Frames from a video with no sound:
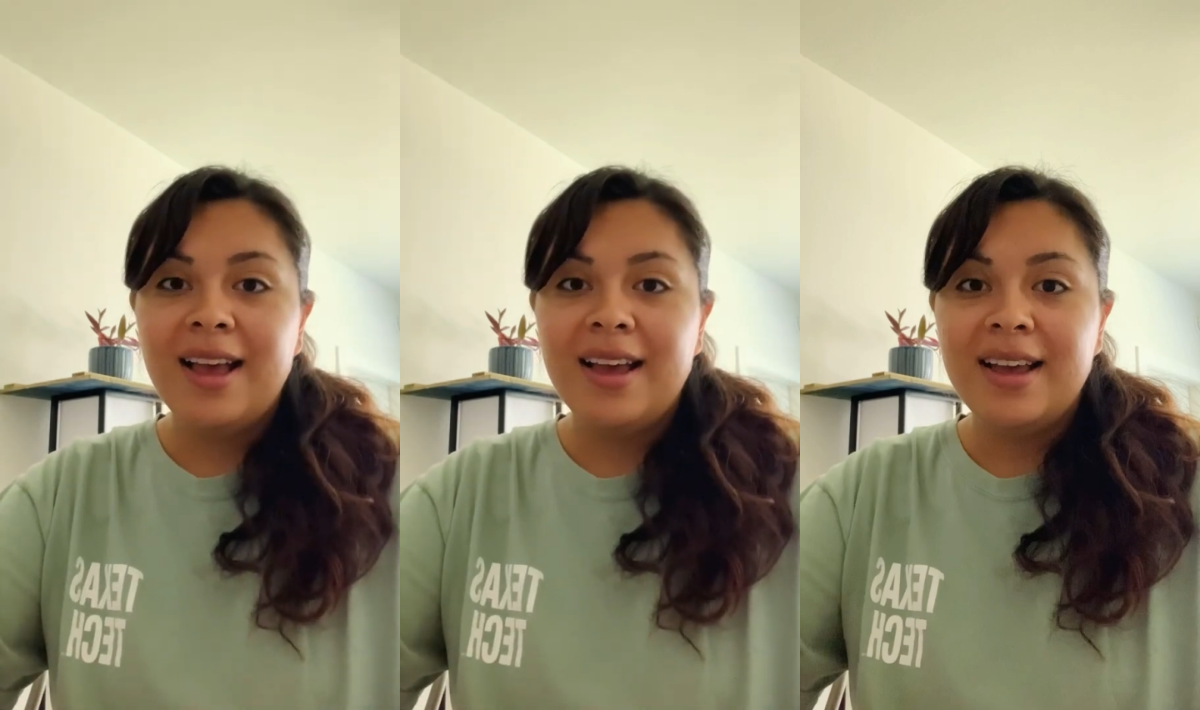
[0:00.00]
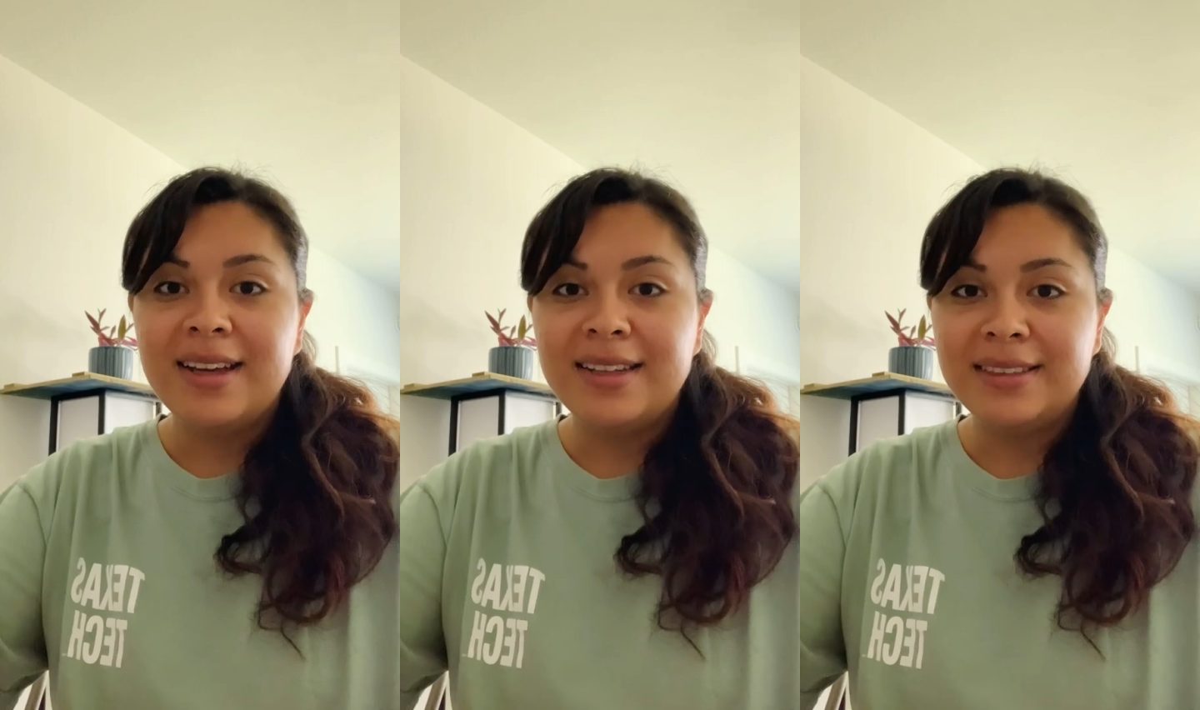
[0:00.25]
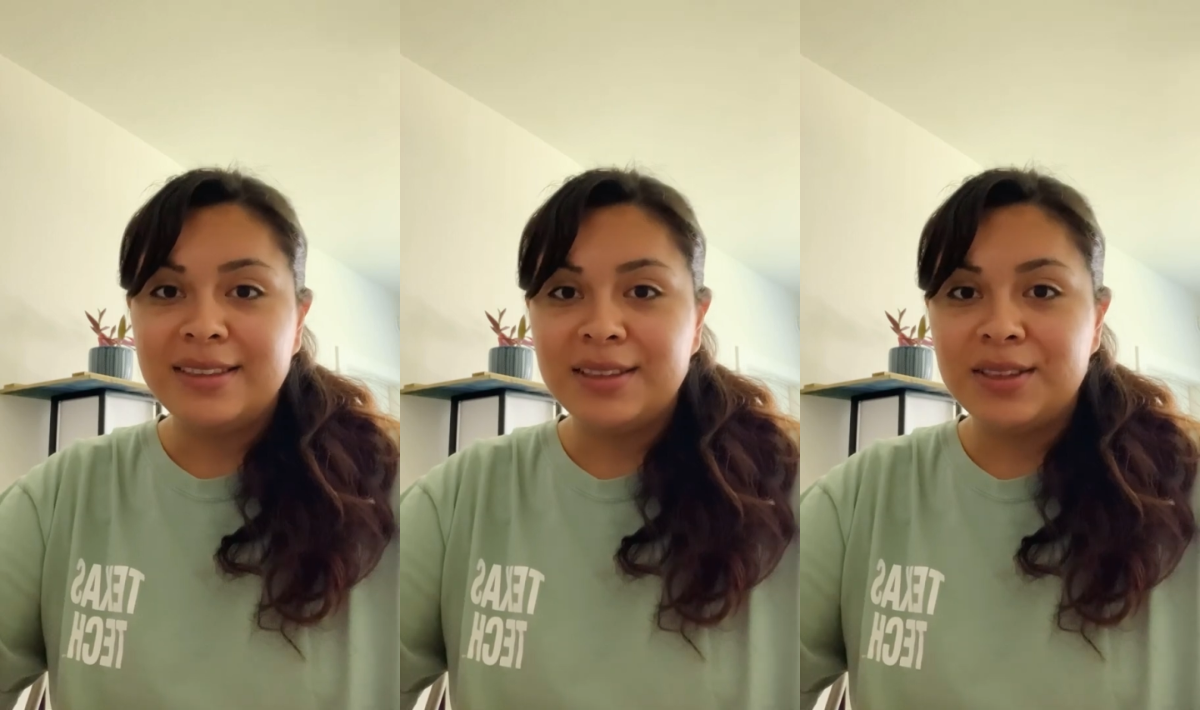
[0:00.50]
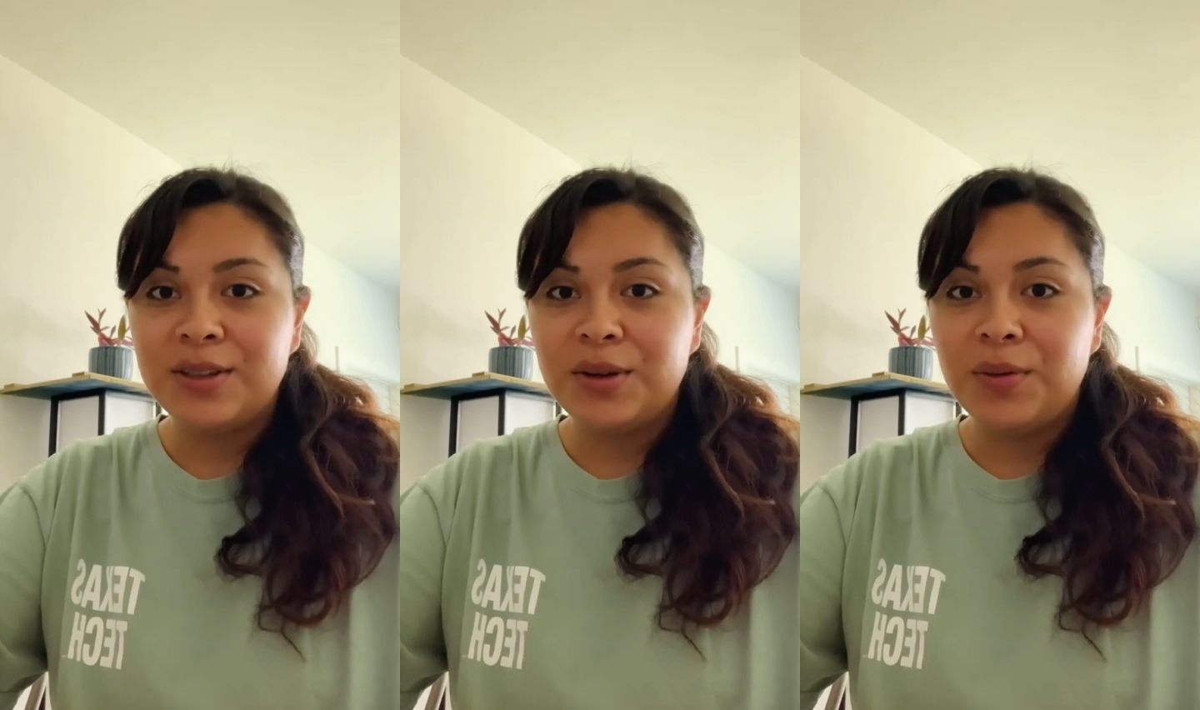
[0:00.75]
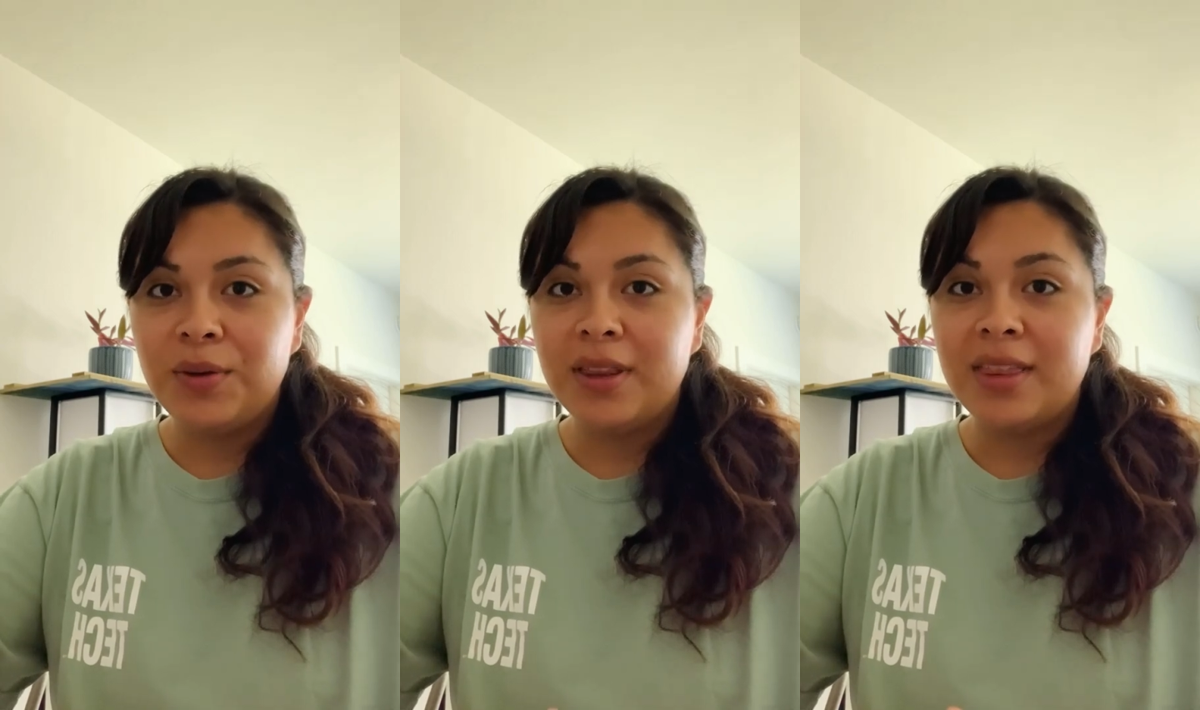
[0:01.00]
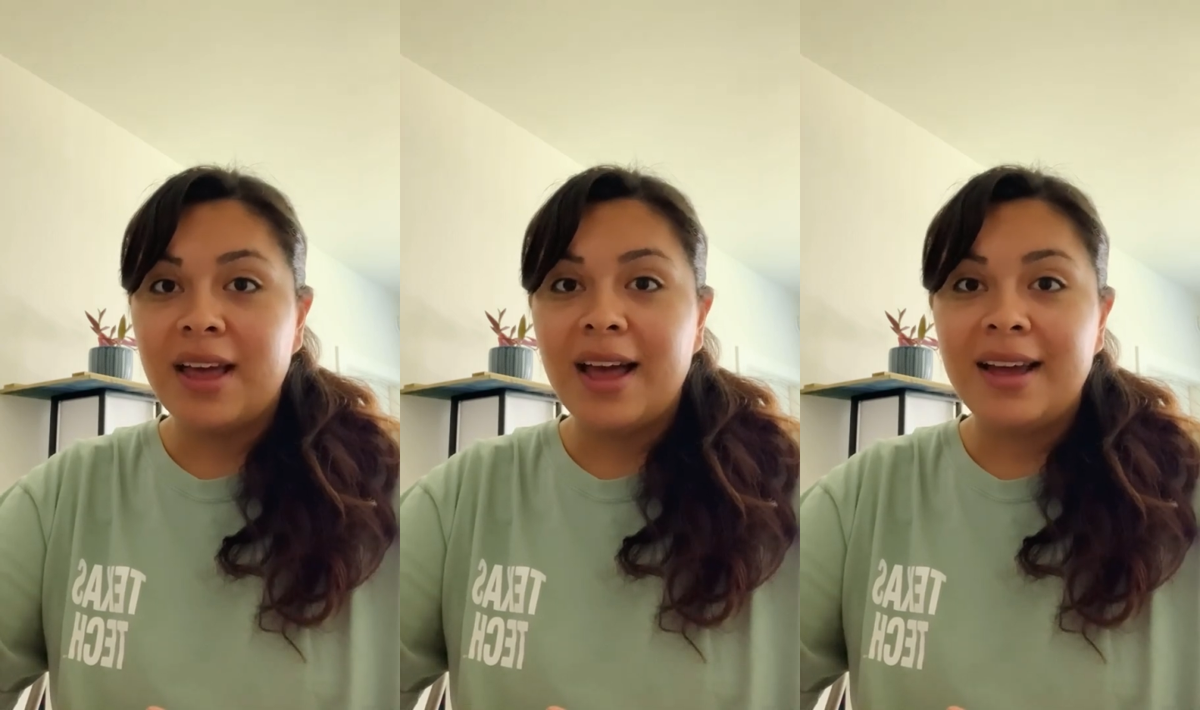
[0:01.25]
And
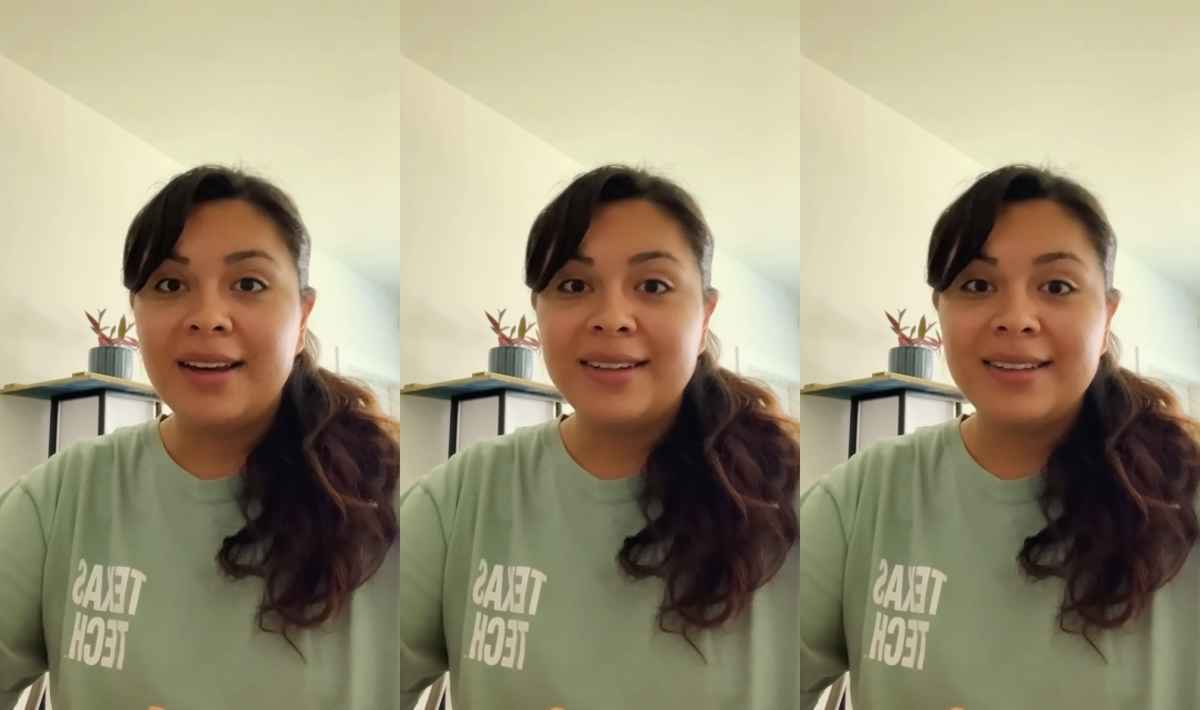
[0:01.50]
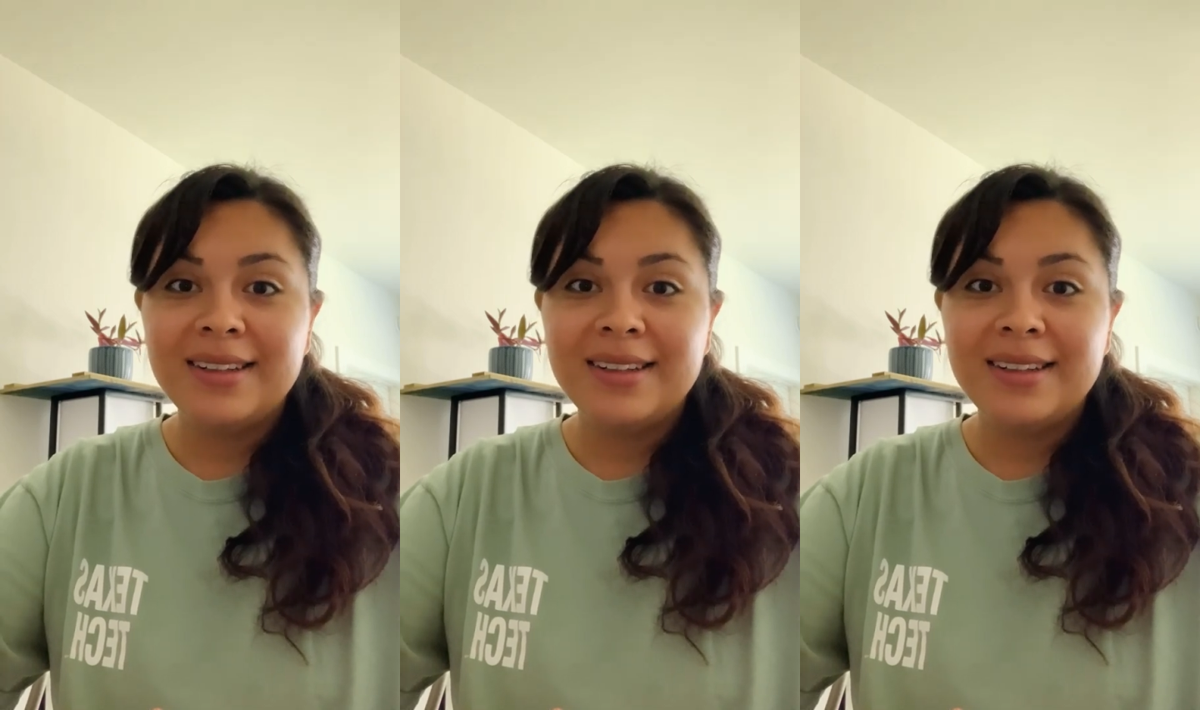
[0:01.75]
with that,